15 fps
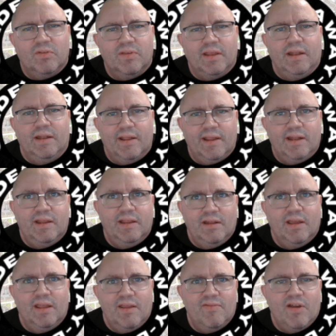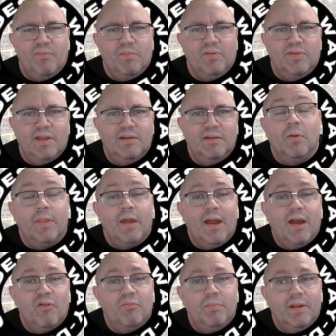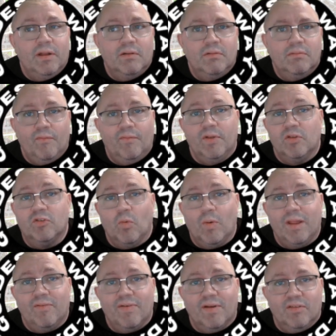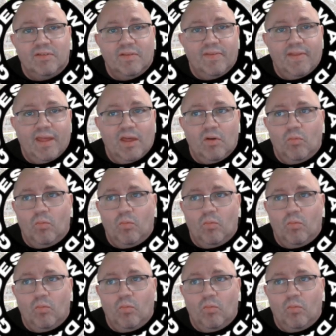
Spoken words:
say 90-95%, but there have been obvious away fans in there